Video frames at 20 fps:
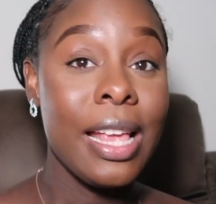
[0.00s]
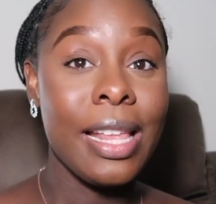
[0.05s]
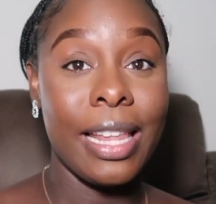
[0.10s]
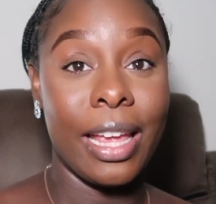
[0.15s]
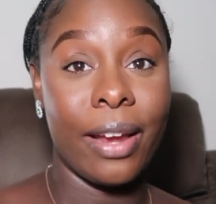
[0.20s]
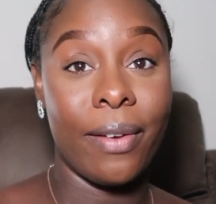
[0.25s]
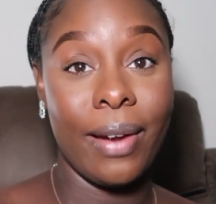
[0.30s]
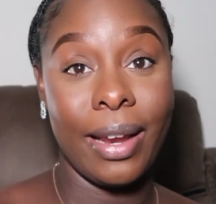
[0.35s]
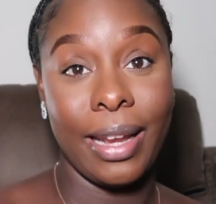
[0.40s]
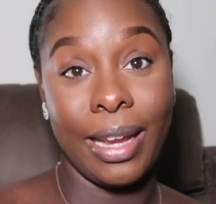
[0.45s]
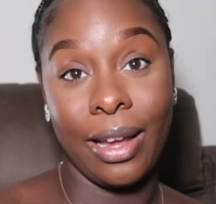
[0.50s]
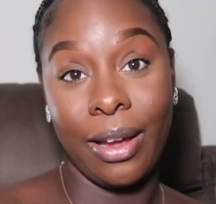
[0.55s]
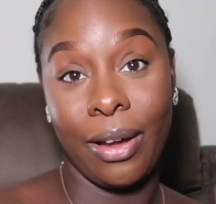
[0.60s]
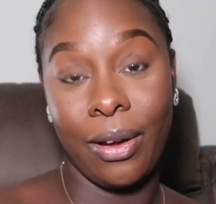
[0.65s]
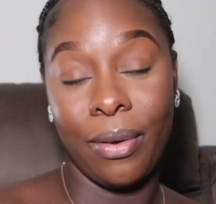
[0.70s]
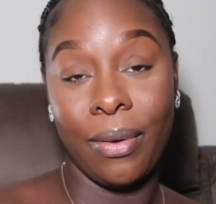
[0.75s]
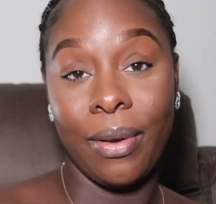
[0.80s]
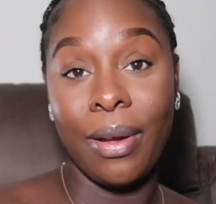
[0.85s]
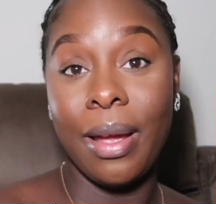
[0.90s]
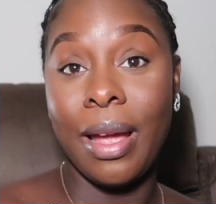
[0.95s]
Like right
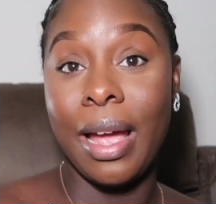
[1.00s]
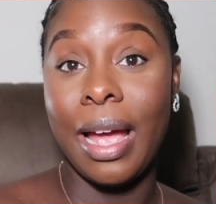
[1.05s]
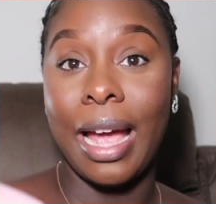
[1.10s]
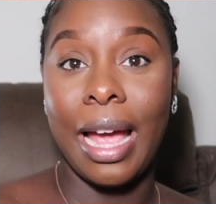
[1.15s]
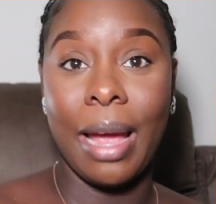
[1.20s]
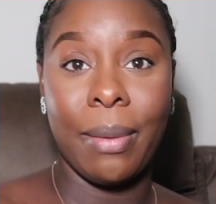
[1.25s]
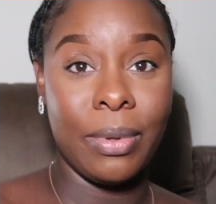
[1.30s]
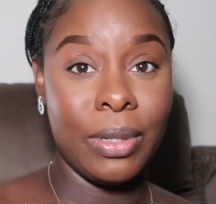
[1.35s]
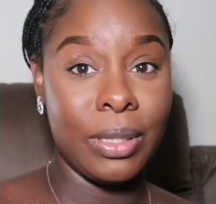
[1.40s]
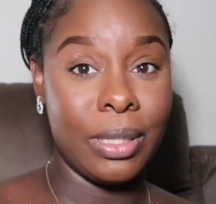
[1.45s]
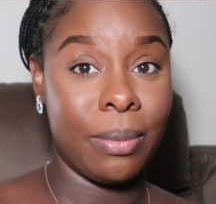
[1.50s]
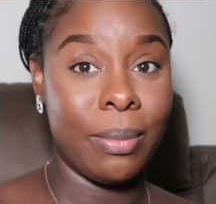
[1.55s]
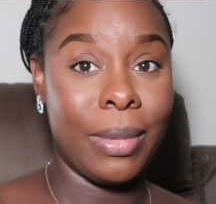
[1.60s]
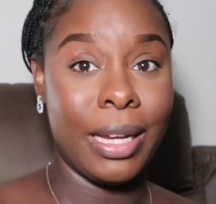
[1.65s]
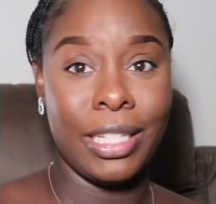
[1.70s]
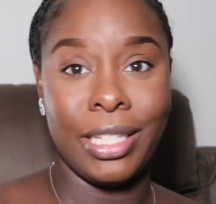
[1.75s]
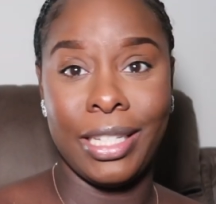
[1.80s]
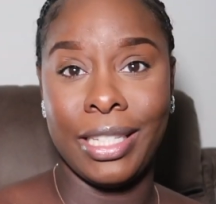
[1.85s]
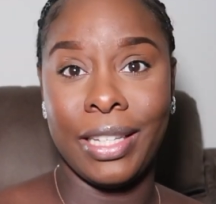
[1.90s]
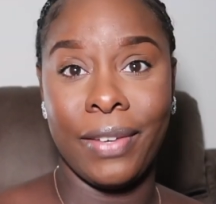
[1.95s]
now, I'm using my
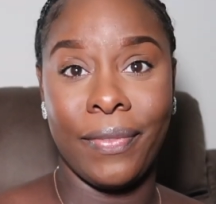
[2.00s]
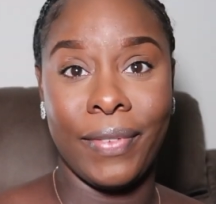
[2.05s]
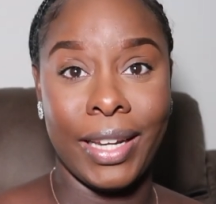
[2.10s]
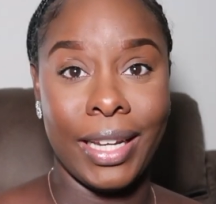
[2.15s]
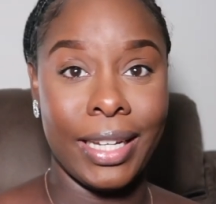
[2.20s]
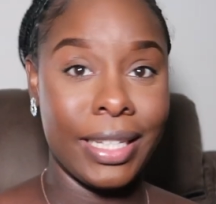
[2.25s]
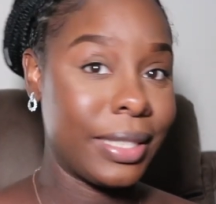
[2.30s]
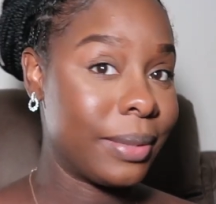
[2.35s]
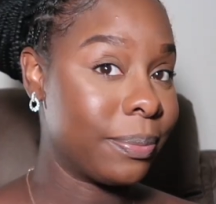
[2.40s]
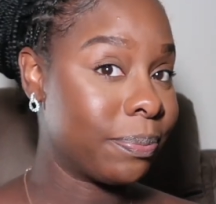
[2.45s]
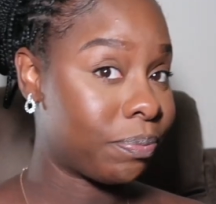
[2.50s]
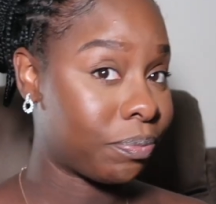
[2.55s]
G7x,